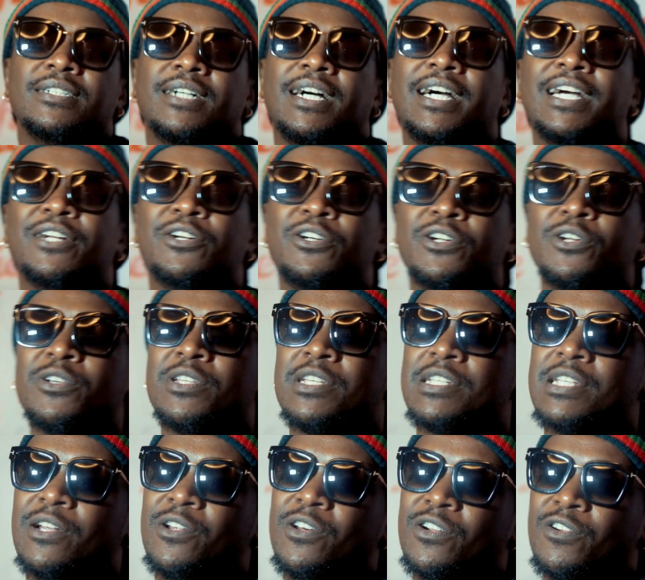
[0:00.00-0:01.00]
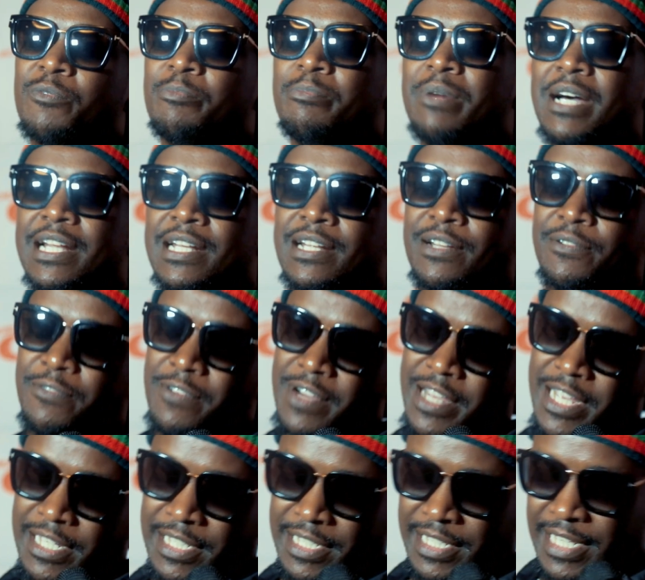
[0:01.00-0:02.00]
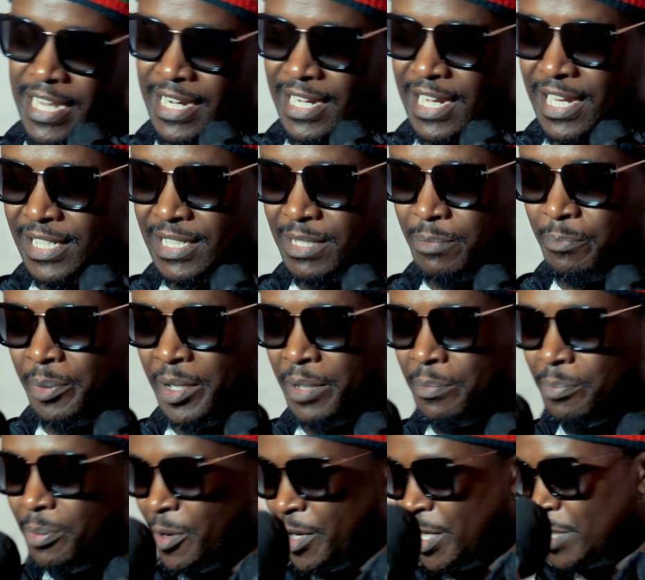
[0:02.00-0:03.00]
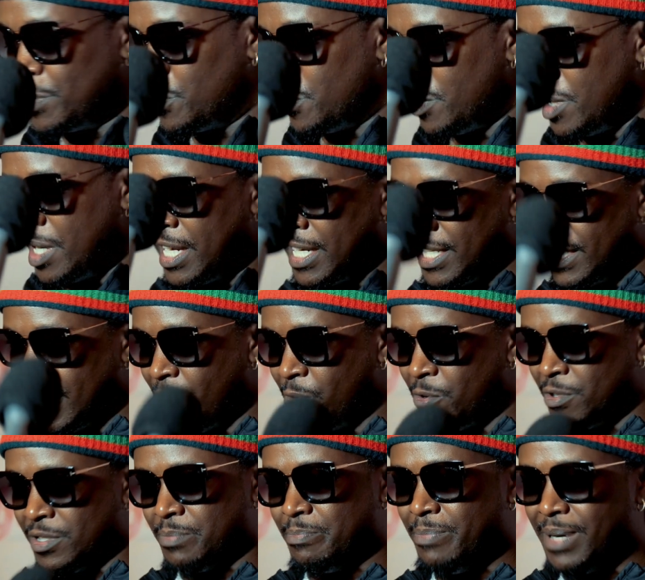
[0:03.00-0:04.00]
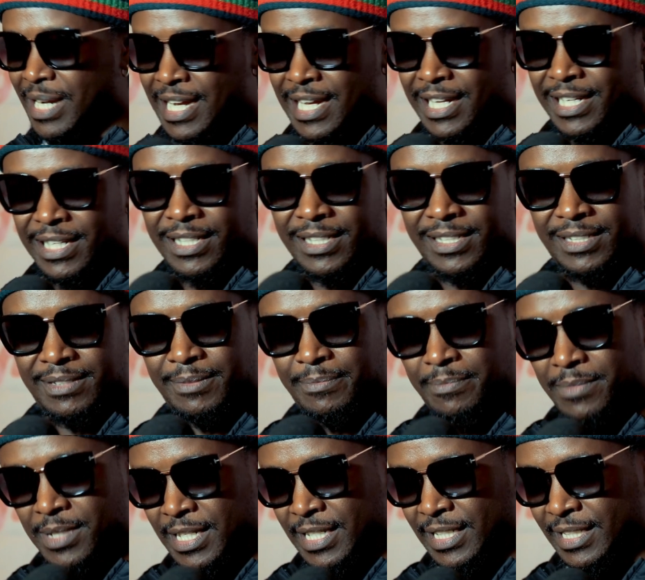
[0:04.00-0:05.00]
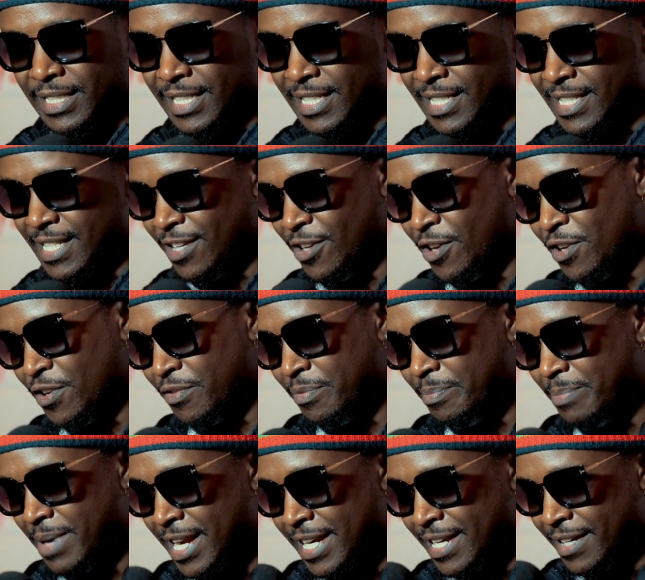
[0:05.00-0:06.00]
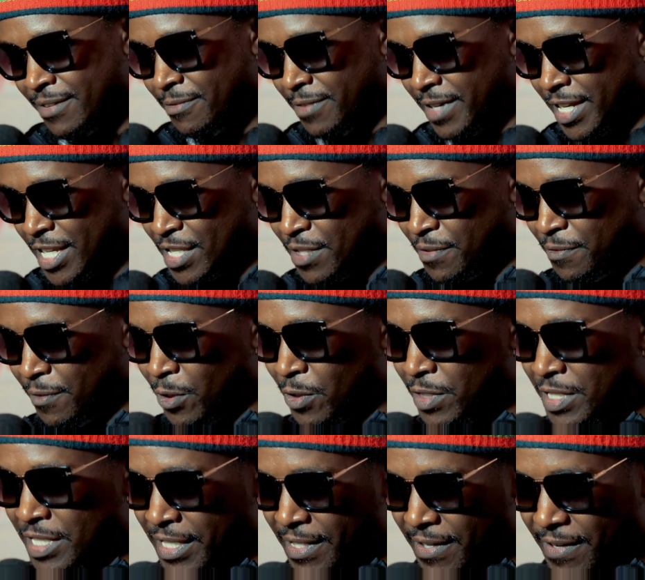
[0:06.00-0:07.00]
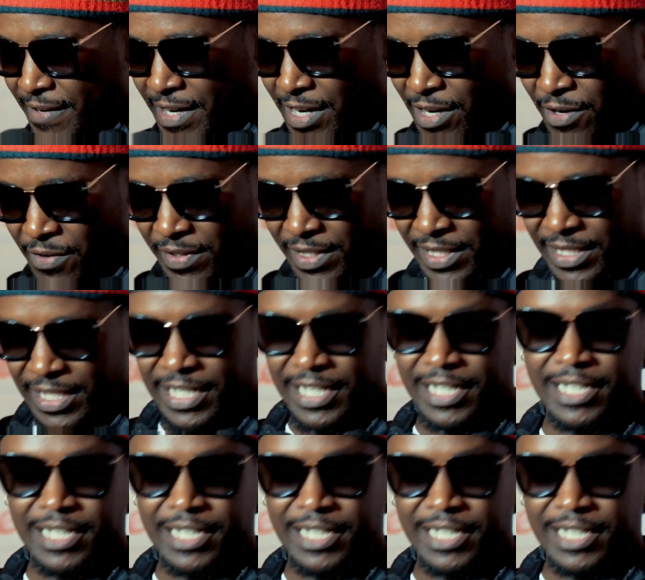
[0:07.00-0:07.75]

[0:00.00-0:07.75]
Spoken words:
I don't know. There's a lot of bad advice. I can't pinpoint one that was bad, but there's a lot of bad advice floating around.